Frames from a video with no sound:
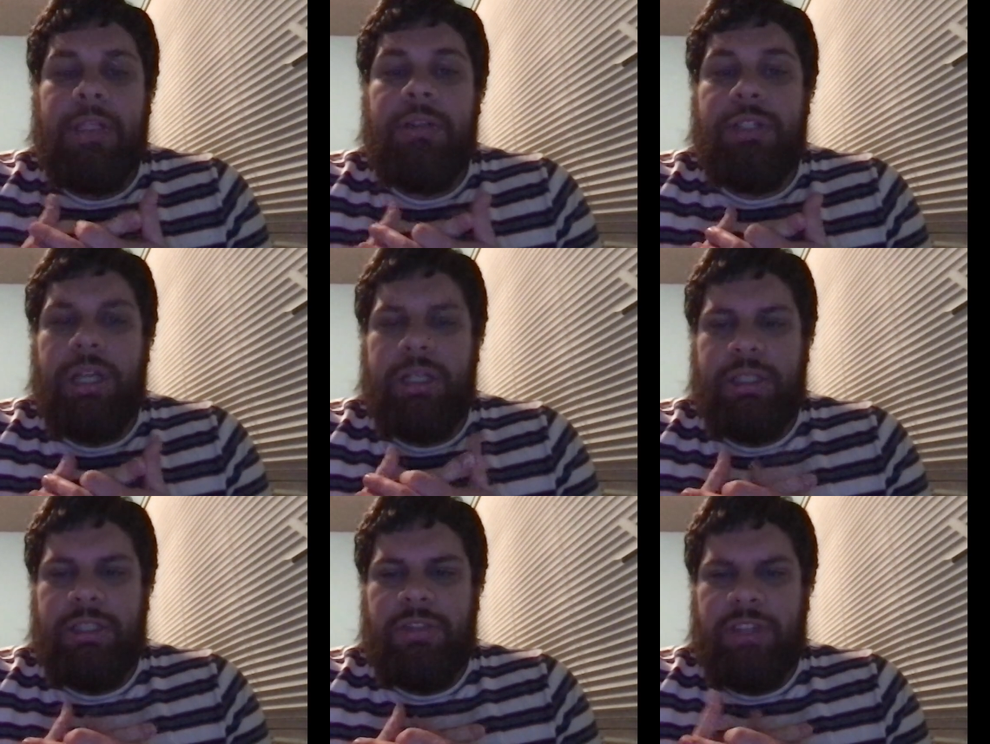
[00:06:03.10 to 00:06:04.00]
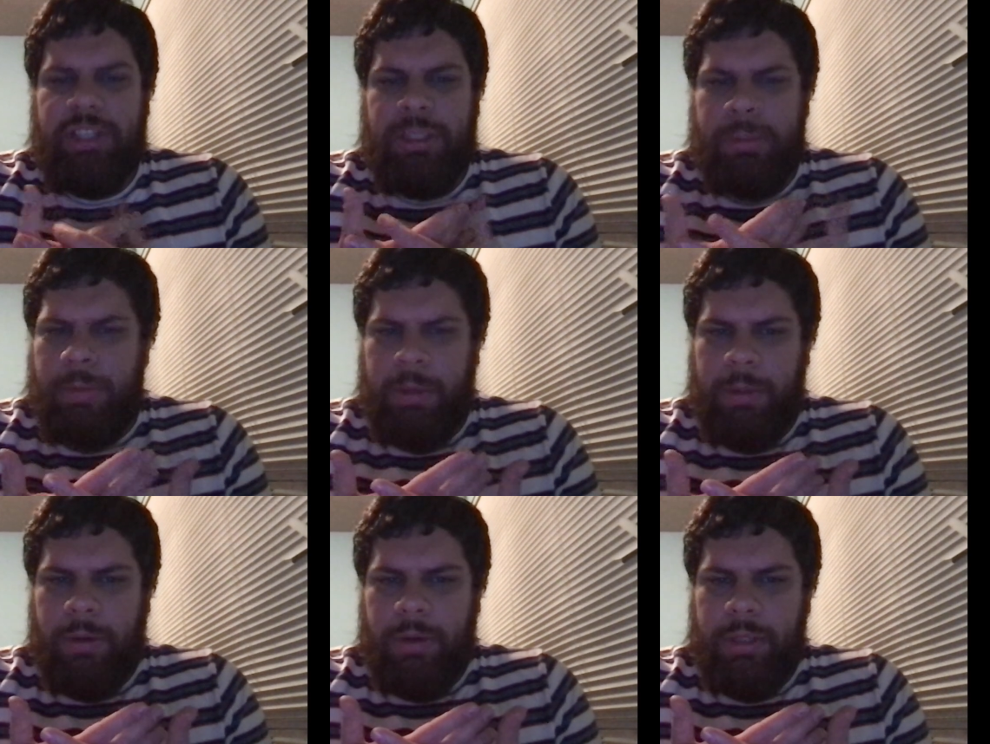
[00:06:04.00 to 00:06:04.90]
new judges for the Supreme
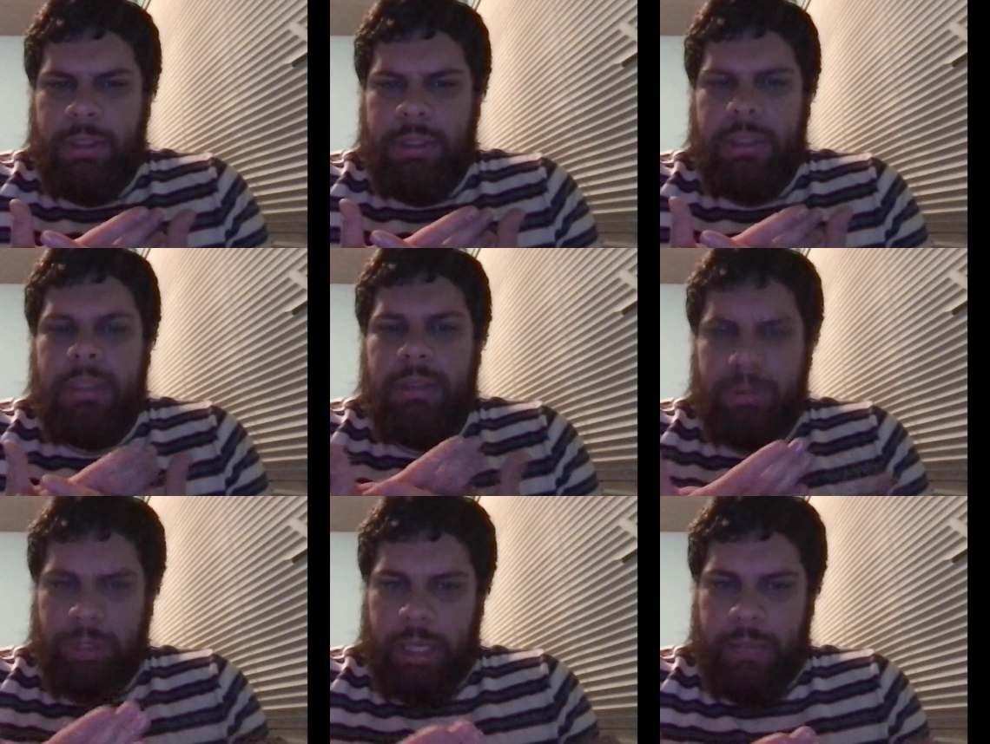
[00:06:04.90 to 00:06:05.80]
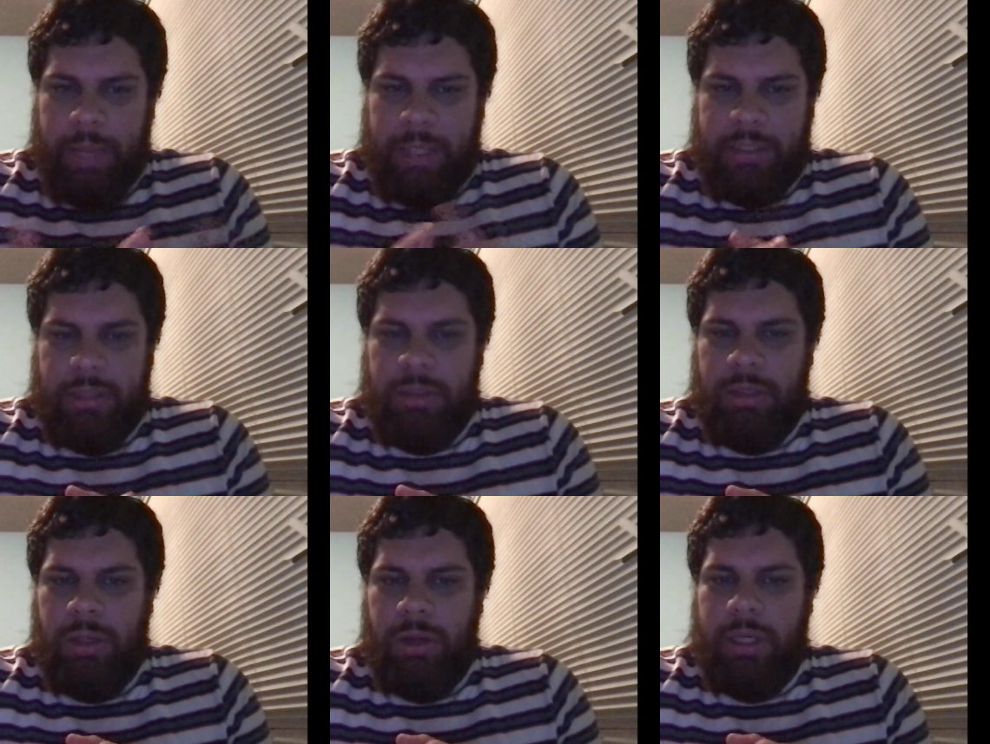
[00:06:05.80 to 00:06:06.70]
Court. Ambassador
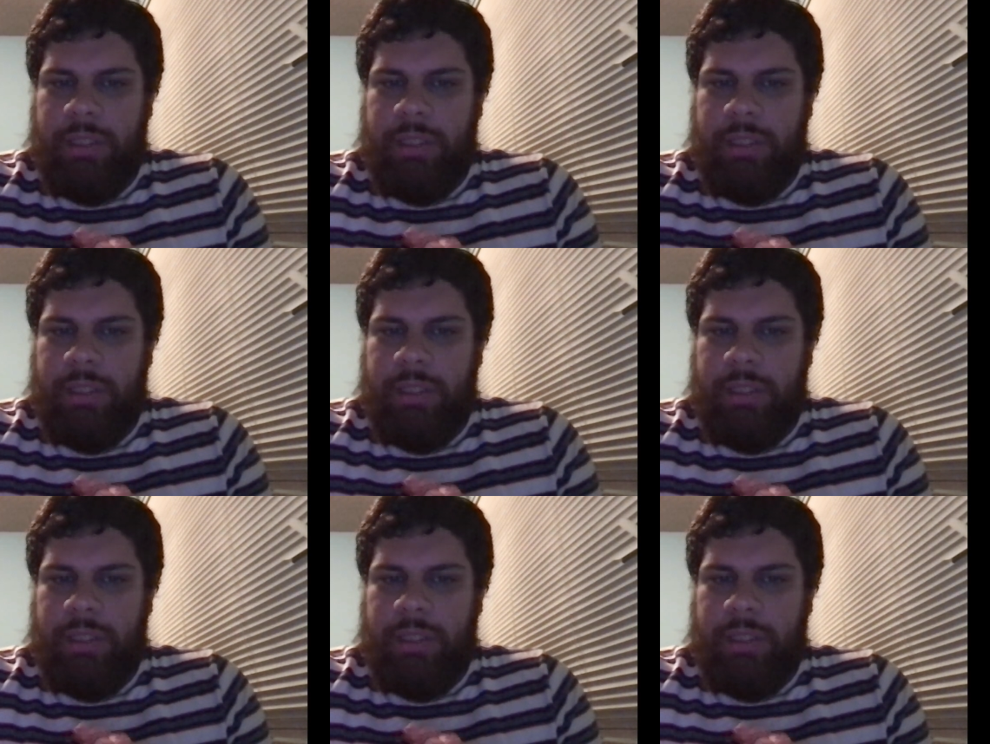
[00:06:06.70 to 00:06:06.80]
Laura